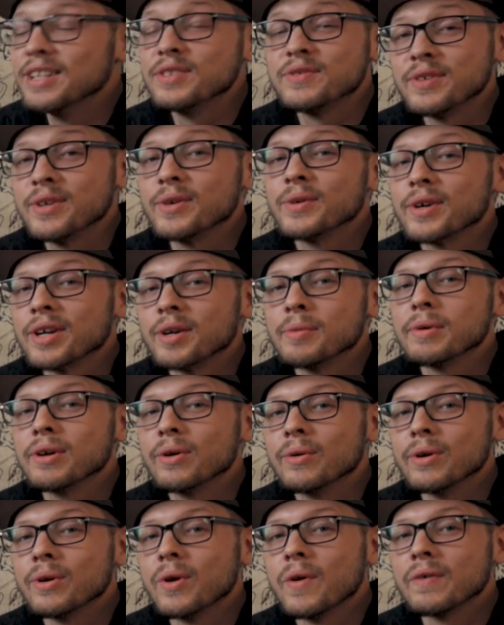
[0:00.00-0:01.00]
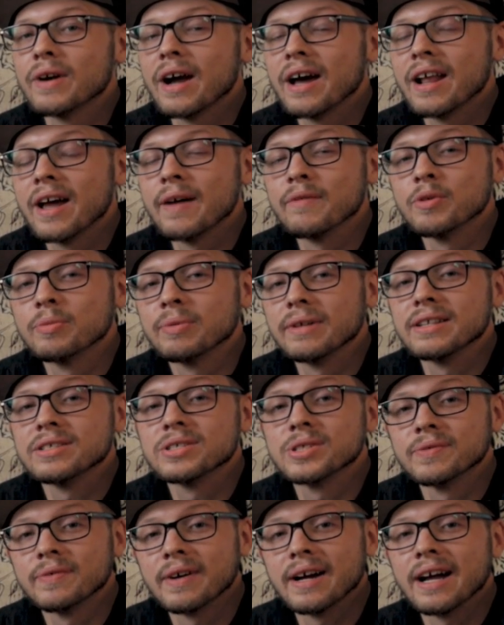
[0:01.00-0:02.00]
In this video, we're going to be going over how to have your
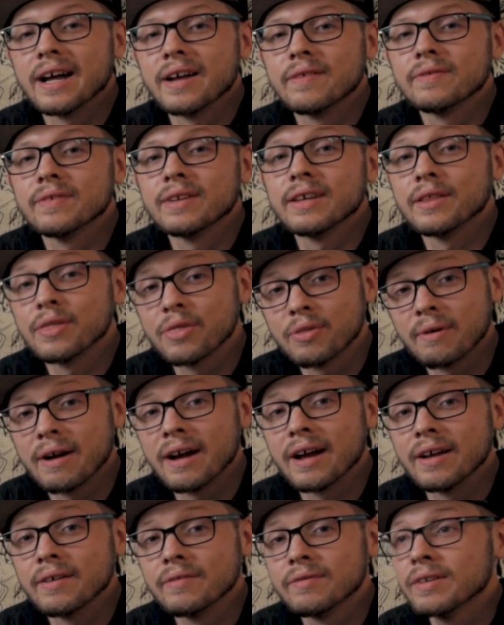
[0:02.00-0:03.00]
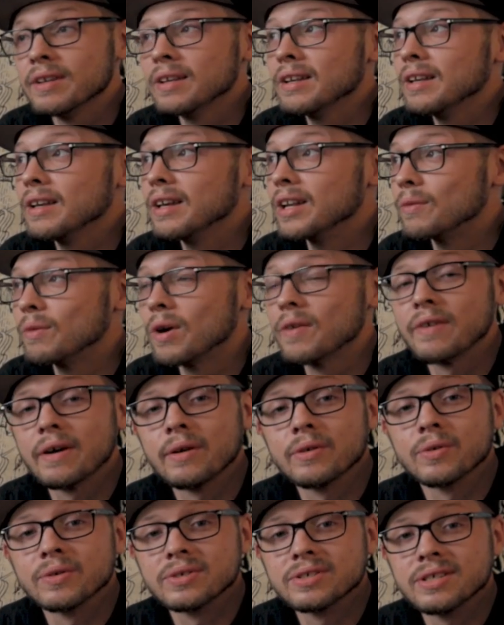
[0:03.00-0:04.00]
plants survive and thrive in a rough
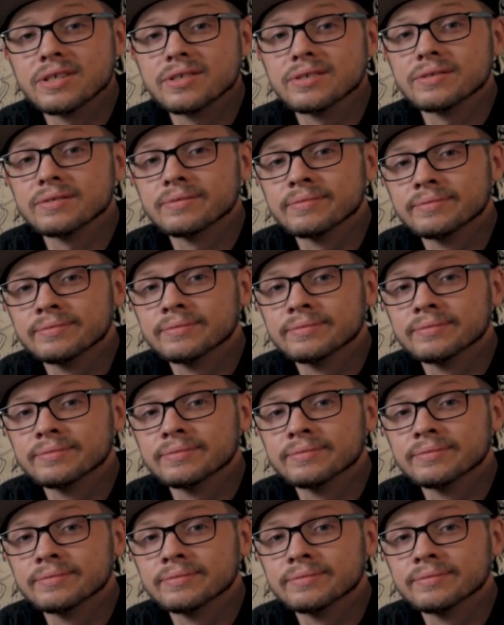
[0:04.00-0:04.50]
outdoor season.